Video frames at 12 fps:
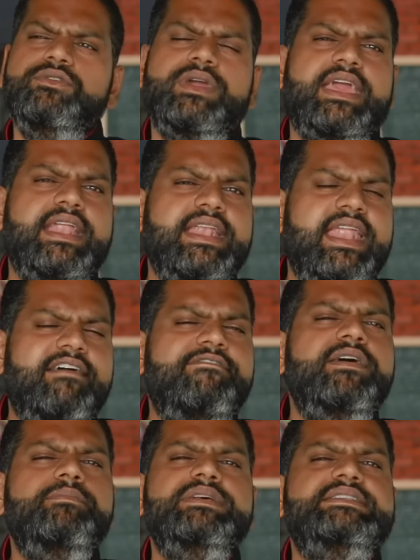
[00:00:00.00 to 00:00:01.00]
You can
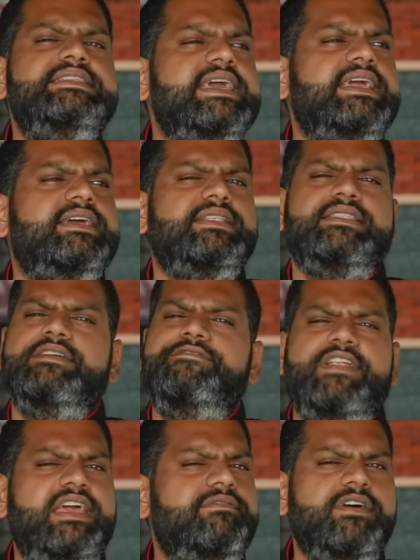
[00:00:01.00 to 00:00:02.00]
never mistake
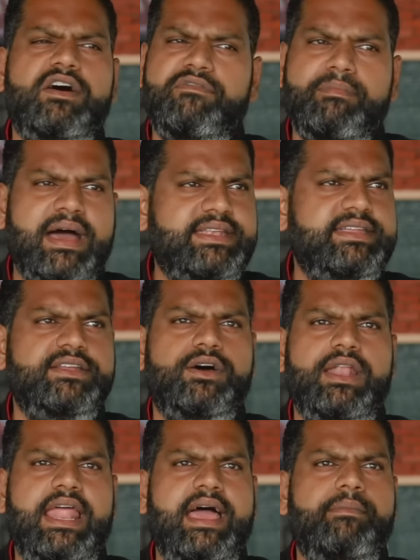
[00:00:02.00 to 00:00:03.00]
the flavor of
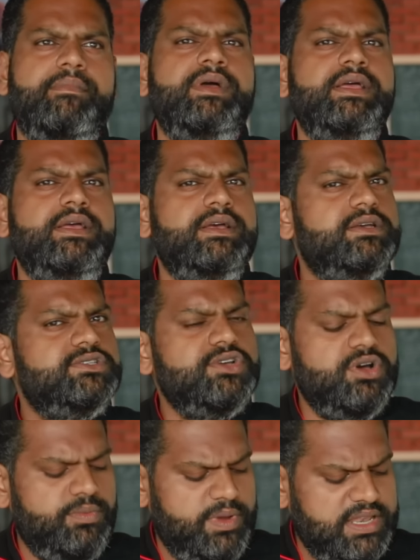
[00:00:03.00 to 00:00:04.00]
mutton or lamb.
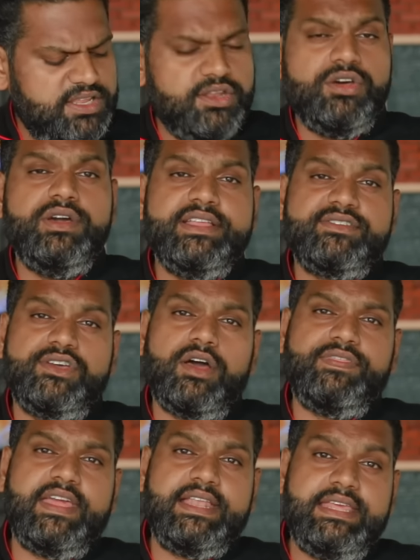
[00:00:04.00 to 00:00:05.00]
So you know it's
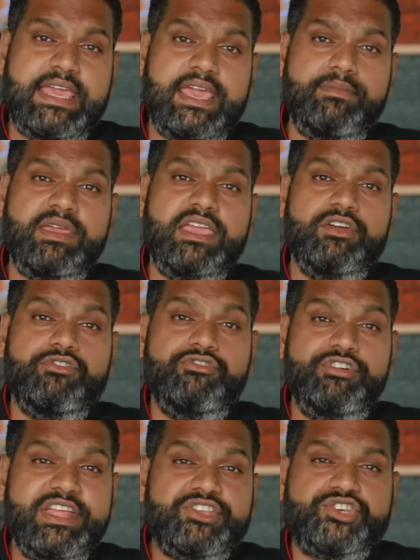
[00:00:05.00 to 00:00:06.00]
got that gamey,
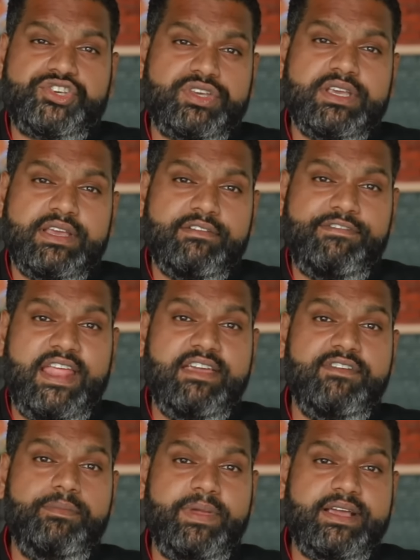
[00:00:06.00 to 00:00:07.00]
rich
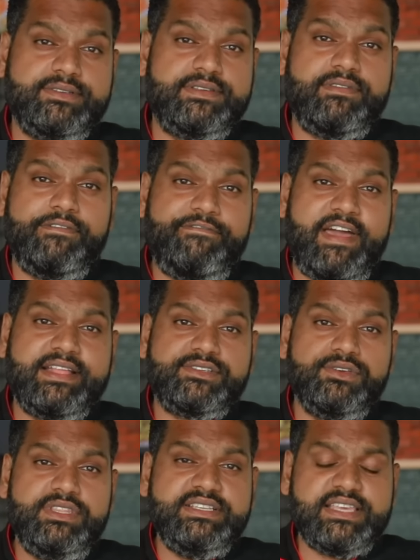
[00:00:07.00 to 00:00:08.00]
flavor because of the
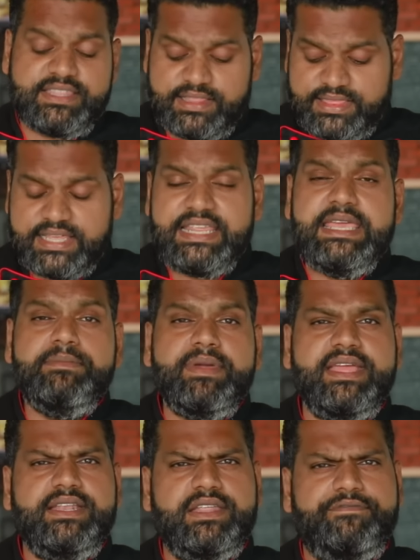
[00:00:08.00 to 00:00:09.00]
fat. So these are the three
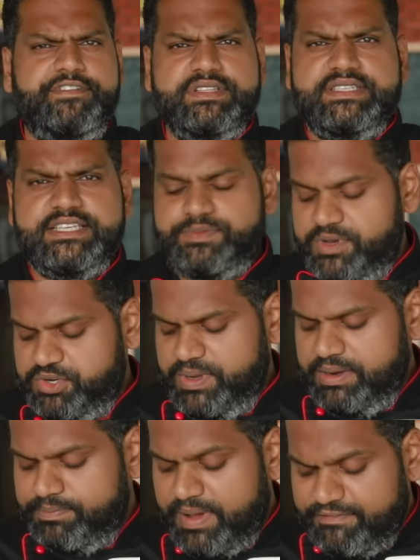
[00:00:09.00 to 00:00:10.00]
main differences
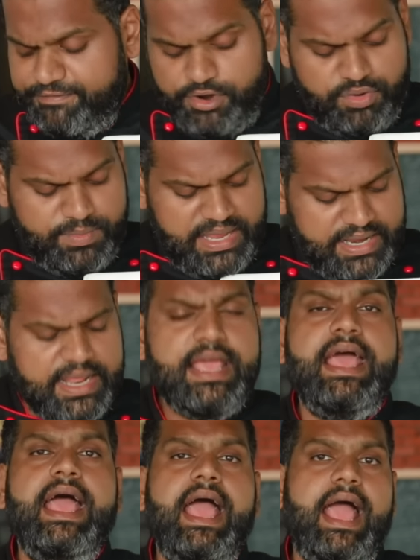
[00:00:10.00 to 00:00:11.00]
between buffalo meat
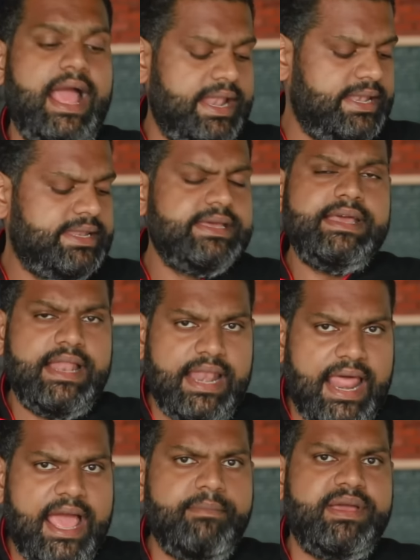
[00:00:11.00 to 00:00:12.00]
and
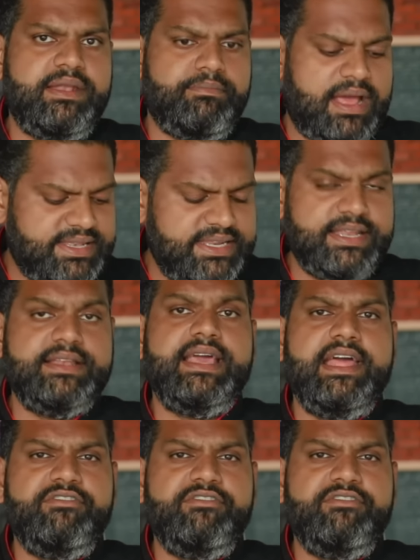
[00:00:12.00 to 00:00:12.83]
lamb and mutton.